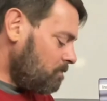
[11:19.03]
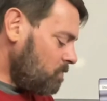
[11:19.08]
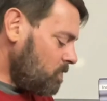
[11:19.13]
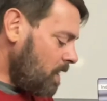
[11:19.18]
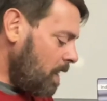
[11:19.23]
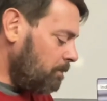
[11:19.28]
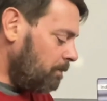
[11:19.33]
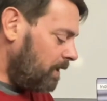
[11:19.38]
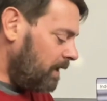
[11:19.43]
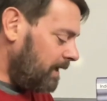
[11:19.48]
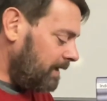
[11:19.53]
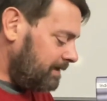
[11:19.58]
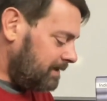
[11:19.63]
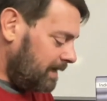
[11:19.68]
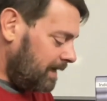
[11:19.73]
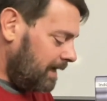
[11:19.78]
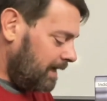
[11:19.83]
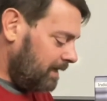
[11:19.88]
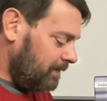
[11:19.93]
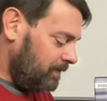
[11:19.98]
But
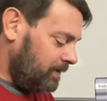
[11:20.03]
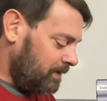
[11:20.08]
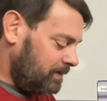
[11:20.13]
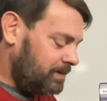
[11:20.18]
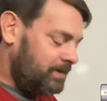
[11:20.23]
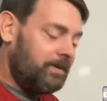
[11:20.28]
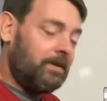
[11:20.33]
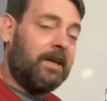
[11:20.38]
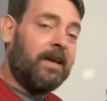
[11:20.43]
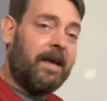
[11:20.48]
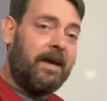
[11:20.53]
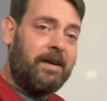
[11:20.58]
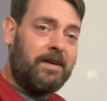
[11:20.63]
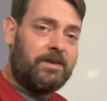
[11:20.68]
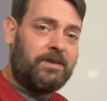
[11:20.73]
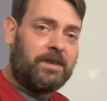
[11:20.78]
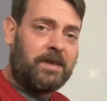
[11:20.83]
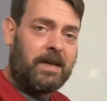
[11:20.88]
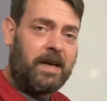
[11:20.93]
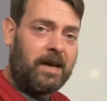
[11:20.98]
this
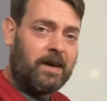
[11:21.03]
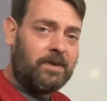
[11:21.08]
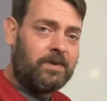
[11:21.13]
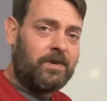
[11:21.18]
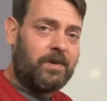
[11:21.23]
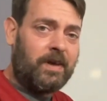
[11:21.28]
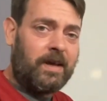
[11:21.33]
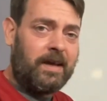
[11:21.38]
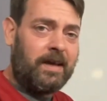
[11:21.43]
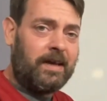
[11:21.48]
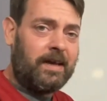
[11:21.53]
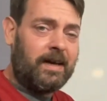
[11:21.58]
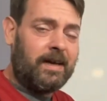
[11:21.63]
latest announced thing,